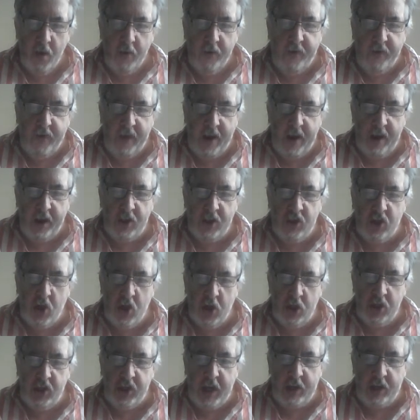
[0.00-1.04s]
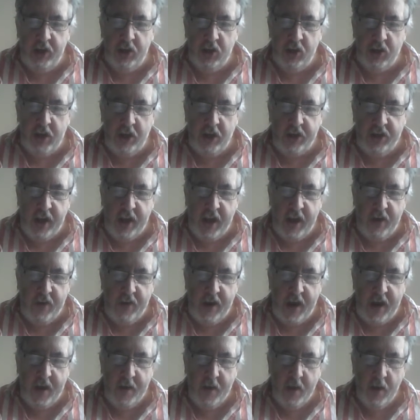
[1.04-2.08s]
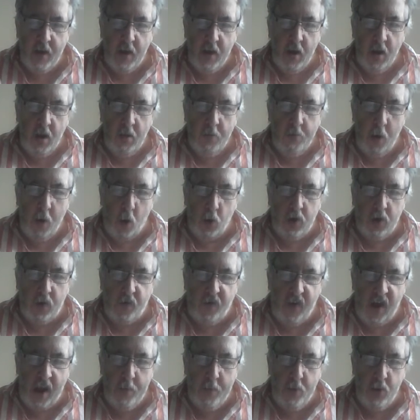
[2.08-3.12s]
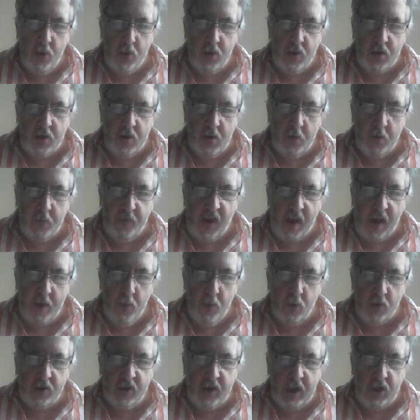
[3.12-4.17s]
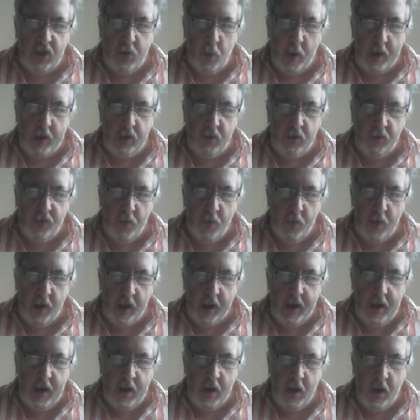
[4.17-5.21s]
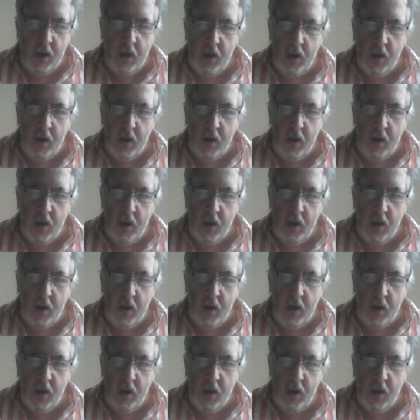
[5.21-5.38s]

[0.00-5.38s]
Feelings contingency theory, most favourable situation from the leader,